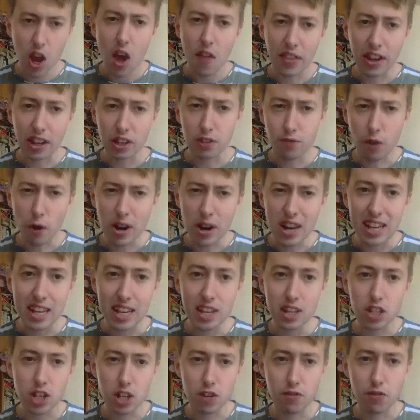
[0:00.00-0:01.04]
that's very
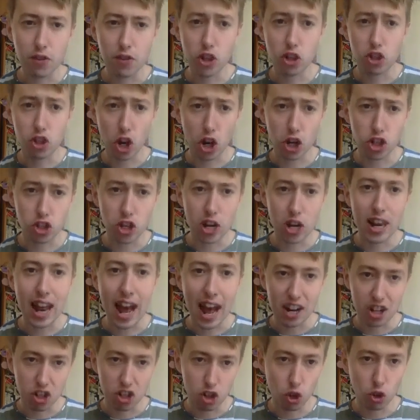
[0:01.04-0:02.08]
easy for the judge to
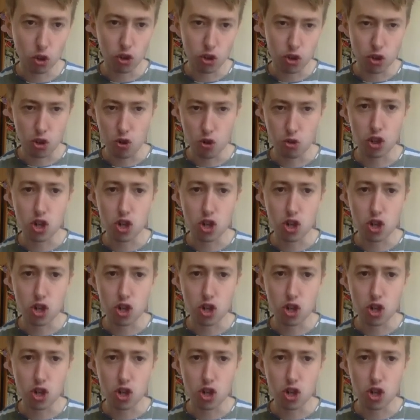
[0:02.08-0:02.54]
latch onto,